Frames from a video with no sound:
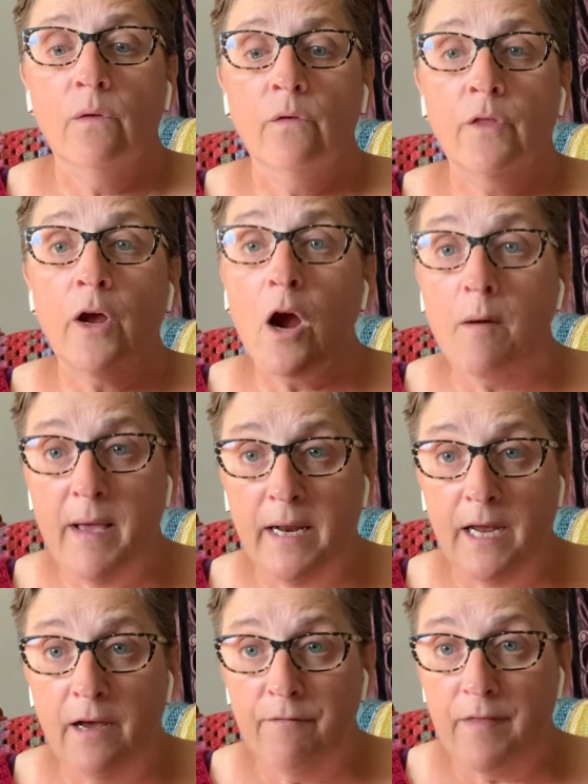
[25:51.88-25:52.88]
there are
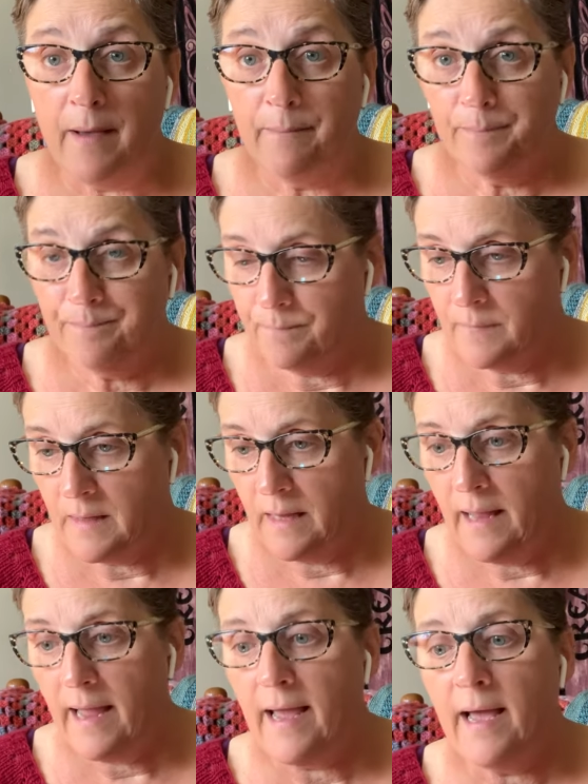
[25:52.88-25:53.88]
many of them.
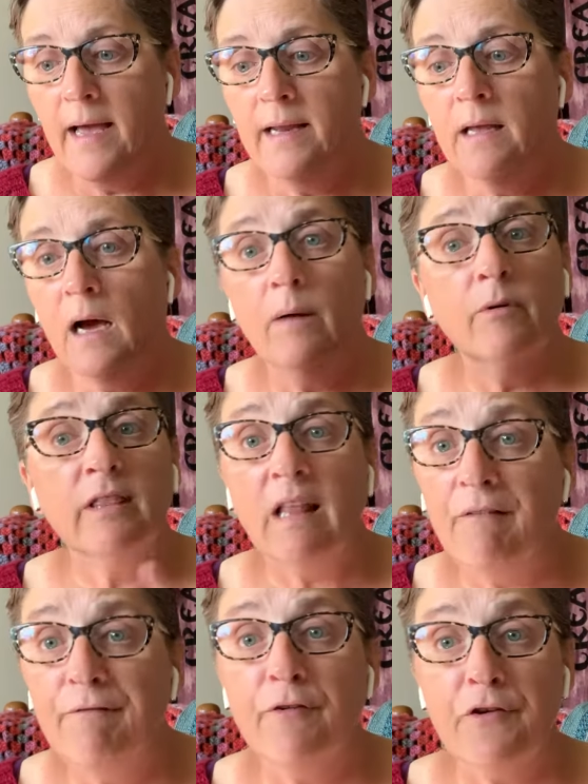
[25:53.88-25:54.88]
And I would
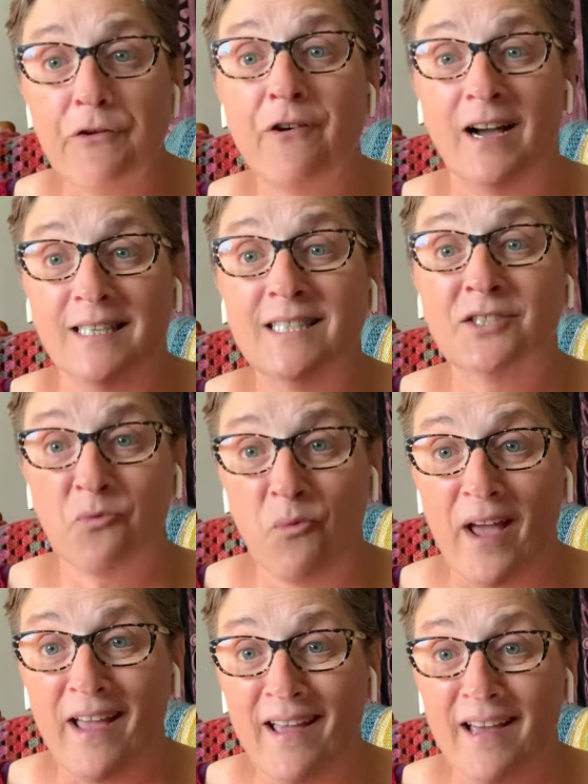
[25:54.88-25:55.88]
love for you guys to
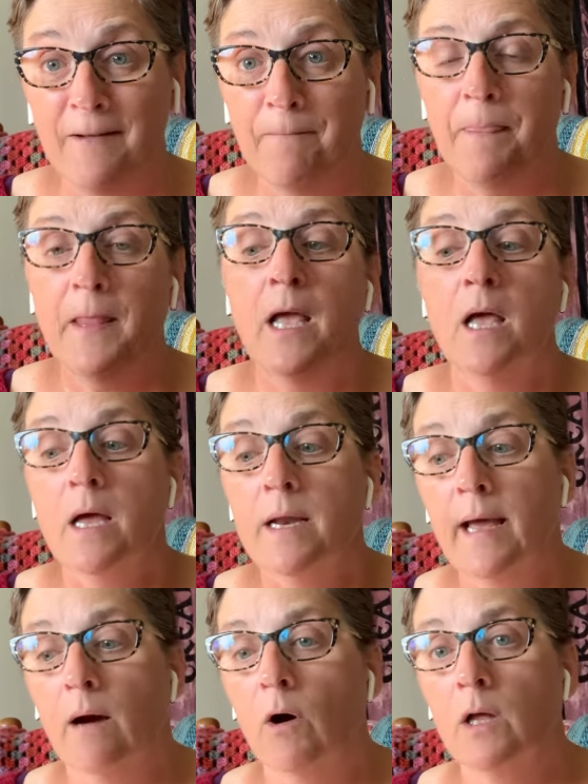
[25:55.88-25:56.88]
weigh in.
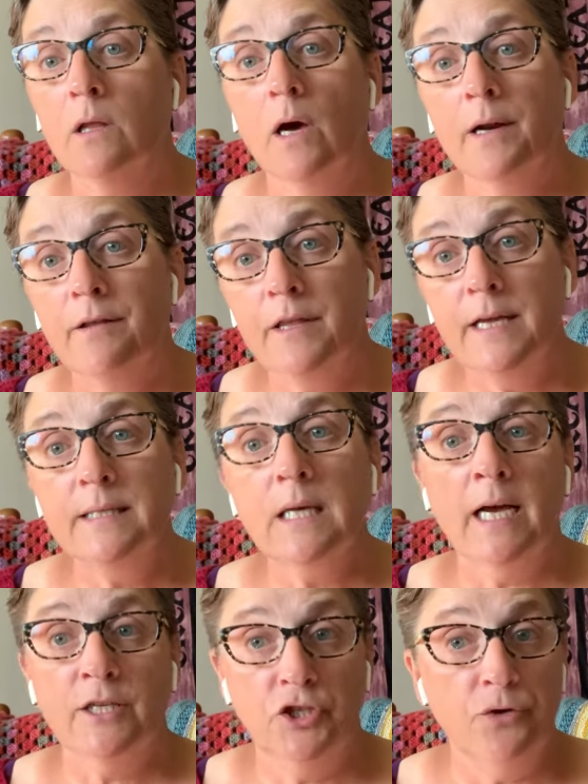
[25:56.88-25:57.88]
Now, a lot of these
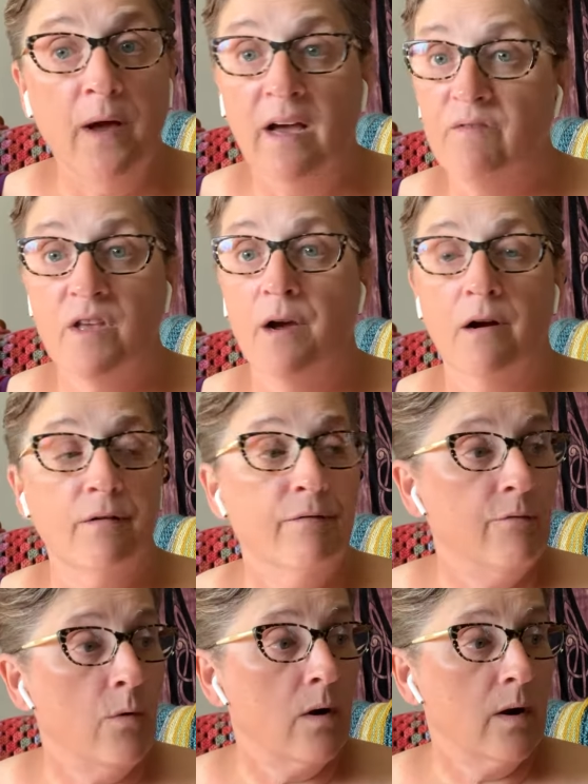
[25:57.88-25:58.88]
I do have the yarn
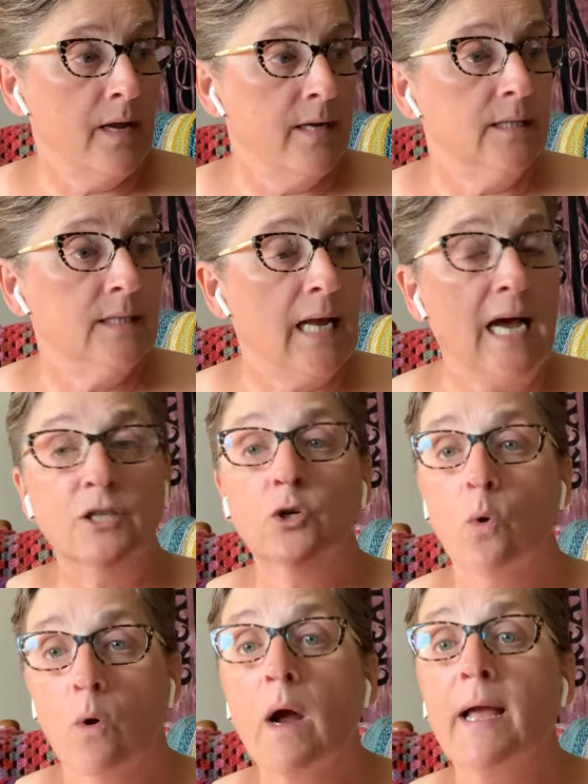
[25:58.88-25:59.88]
for in stash
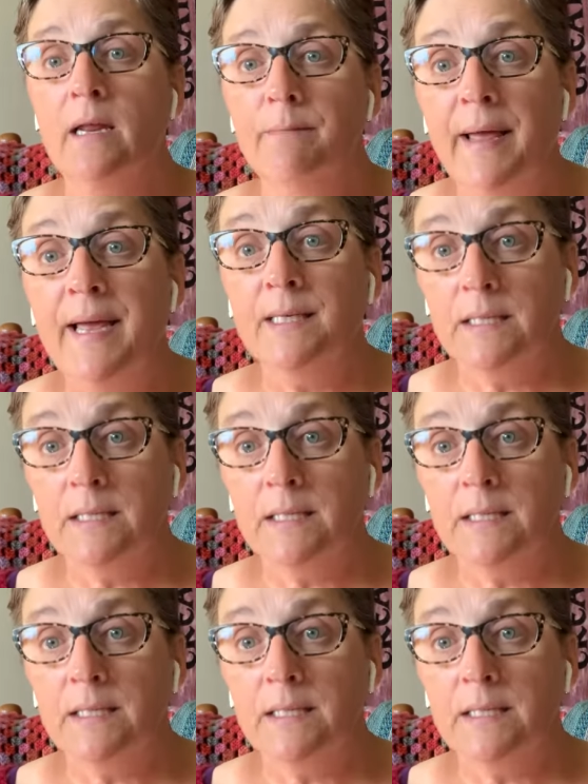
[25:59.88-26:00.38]
or I can make